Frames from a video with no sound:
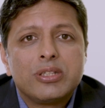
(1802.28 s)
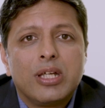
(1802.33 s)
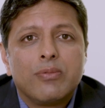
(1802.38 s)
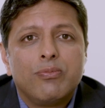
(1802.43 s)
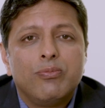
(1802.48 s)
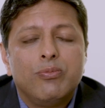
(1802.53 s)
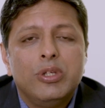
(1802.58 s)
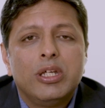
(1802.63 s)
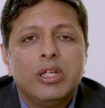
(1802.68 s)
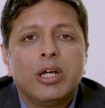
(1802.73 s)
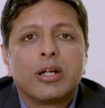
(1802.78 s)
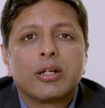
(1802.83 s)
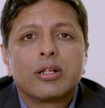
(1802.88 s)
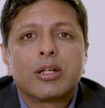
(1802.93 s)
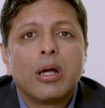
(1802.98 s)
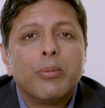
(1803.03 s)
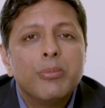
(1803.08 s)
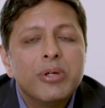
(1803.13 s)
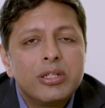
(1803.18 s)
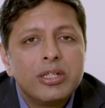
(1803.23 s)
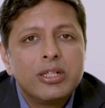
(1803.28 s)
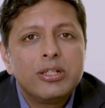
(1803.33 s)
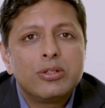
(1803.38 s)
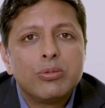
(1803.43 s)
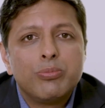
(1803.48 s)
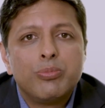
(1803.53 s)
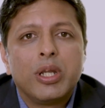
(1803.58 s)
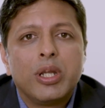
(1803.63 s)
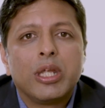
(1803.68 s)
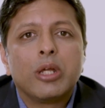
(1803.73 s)
that we are committing to
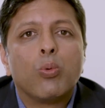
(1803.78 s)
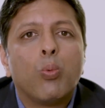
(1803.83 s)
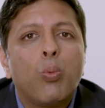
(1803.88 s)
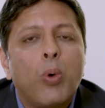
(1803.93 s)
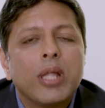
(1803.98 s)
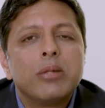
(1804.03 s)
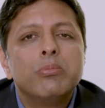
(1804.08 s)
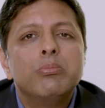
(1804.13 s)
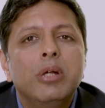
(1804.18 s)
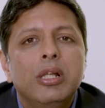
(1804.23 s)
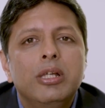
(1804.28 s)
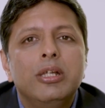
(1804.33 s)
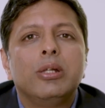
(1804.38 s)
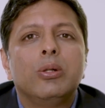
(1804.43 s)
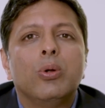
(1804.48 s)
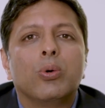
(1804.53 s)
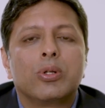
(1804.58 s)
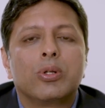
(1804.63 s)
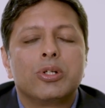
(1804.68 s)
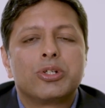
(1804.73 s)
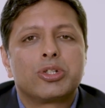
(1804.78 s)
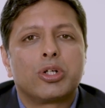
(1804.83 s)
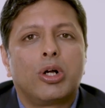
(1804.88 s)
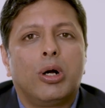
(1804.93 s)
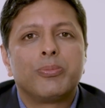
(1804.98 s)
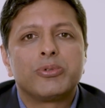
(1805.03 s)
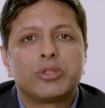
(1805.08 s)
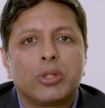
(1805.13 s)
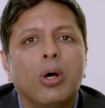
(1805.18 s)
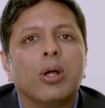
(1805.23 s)
bring 1 million local
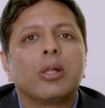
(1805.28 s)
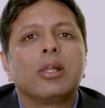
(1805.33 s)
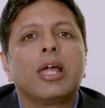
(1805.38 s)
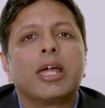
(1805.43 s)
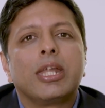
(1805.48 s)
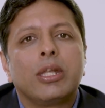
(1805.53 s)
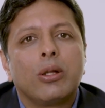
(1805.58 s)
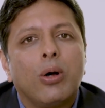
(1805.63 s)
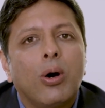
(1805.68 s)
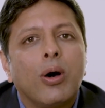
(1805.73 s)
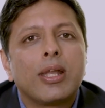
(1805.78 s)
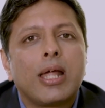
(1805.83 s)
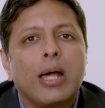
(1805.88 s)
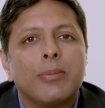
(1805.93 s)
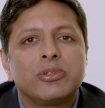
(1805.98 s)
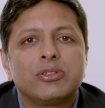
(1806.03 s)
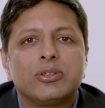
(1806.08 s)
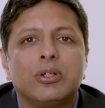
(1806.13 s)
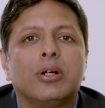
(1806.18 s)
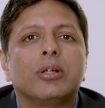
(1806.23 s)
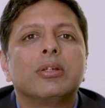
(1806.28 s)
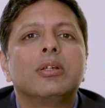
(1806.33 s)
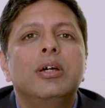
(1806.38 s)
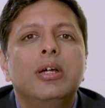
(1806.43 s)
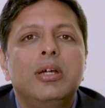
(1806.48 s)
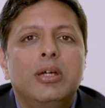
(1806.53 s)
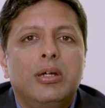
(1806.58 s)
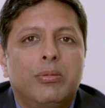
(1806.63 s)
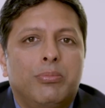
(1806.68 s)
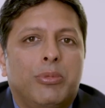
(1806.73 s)
shops online on Amazon
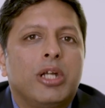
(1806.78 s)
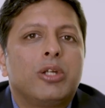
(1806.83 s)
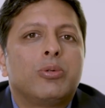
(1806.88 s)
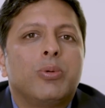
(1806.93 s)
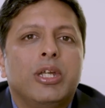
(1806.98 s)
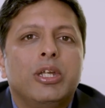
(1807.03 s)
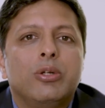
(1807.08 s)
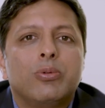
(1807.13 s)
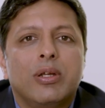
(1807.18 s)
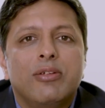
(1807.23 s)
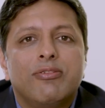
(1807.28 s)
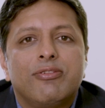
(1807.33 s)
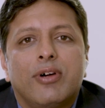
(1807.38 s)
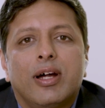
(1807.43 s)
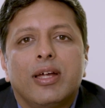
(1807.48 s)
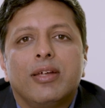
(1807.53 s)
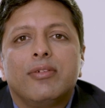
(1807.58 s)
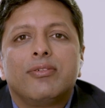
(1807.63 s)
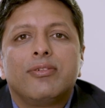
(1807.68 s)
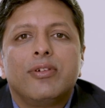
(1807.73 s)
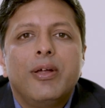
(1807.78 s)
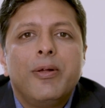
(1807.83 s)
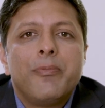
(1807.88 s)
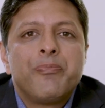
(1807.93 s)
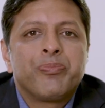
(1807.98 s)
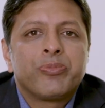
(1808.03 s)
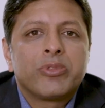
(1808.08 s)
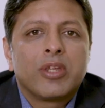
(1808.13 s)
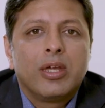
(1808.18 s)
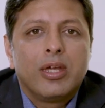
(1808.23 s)
by 2025.
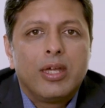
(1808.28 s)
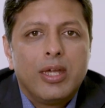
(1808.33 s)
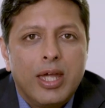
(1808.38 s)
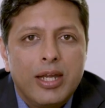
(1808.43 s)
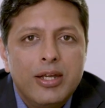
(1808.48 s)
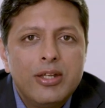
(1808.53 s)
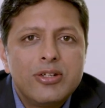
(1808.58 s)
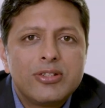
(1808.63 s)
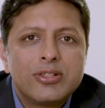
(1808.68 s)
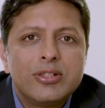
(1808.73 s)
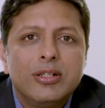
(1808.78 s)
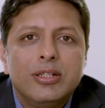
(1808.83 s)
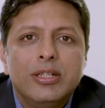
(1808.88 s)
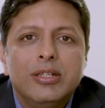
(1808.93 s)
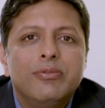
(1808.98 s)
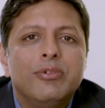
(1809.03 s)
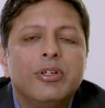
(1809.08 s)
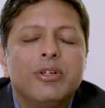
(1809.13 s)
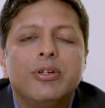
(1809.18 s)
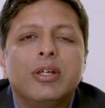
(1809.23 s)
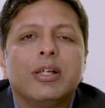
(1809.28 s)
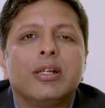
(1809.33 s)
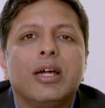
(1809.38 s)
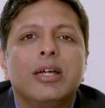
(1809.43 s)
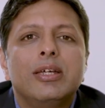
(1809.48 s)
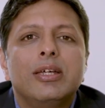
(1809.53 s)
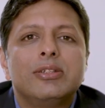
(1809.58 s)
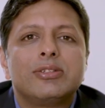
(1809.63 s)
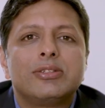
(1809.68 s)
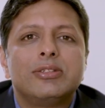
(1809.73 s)
Additionally, we
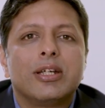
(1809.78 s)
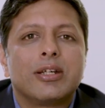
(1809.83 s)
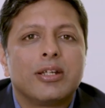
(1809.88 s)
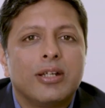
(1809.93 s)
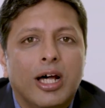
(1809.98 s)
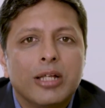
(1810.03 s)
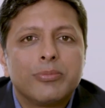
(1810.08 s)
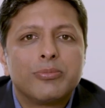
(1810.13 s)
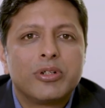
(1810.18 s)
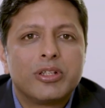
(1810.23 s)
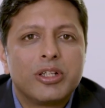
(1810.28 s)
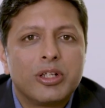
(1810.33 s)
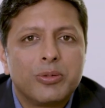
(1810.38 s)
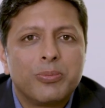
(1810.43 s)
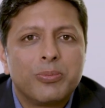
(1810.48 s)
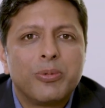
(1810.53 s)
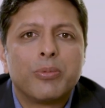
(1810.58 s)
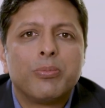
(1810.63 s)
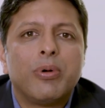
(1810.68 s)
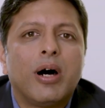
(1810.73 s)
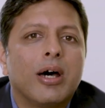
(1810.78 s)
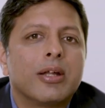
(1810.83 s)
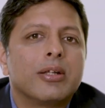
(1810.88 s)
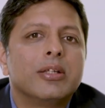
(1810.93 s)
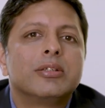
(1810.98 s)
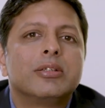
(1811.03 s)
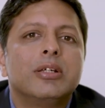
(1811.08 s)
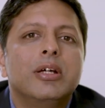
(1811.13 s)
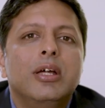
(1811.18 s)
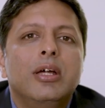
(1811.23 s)
realize that an Atmanirbhar
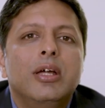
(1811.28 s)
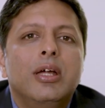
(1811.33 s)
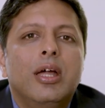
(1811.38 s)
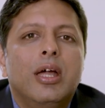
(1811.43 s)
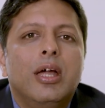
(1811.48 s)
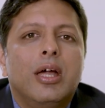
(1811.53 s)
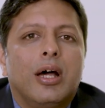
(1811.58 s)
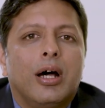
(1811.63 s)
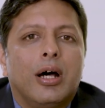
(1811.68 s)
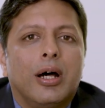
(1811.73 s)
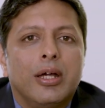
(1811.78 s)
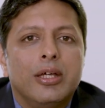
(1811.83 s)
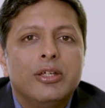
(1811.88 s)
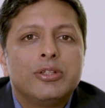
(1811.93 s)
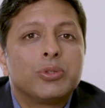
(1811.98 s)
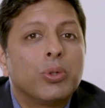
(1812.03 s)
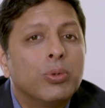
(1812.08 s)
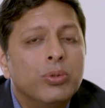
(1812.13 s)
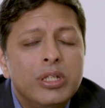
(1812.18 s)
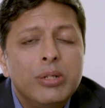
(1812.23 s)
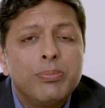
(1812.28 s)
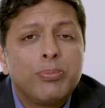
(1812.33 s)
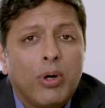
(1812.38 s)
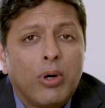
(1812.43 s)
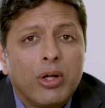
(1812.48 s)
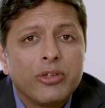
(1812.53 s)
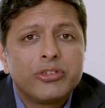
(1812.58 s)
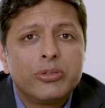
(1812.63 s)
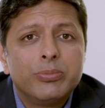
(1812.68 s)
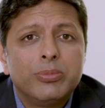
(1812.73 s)
Bharat is only
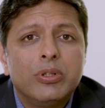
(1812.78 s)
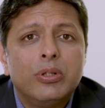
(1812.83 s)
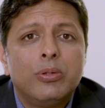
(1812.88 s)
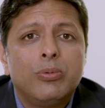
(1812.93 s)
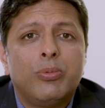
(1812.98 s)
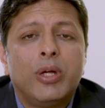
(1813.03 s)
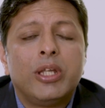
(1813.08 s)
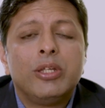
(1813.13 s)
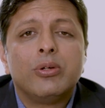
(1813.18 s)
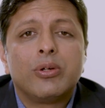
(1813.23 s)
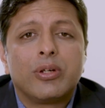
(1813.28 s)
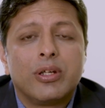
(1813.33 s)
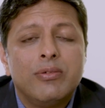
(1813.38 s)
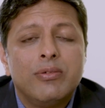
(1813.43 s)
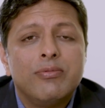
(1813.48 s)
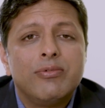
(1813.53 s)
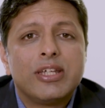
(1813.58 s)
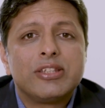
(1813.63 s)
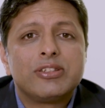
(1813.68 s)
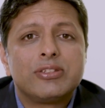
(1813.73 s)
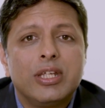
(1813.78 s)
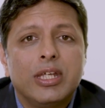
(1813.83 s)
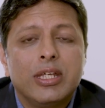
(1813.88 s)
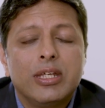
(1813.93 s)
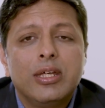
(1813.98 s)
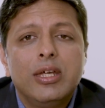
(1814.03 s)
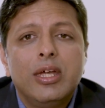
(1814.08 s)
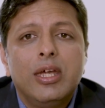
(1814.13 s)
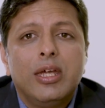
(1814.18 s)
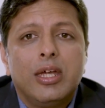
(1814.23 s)
possible when you're
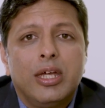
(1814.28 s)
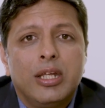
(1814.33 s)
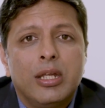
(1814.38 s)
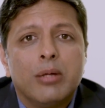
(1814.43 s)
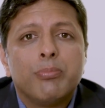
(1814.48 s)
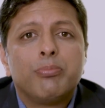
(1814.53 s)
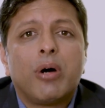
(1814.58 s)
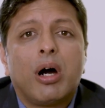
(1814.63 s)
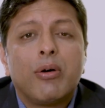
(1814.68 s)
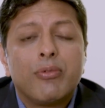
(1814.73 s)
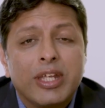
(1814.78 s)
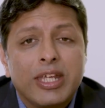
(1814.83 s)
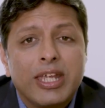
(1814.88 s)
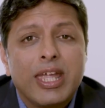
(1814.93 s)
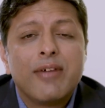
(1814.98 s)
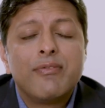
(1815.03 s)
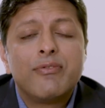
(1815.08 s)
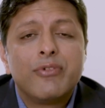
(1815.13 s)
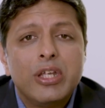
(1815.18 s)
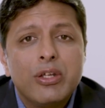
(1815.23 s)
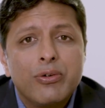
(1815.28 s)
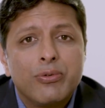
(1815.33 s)
investing in empowering every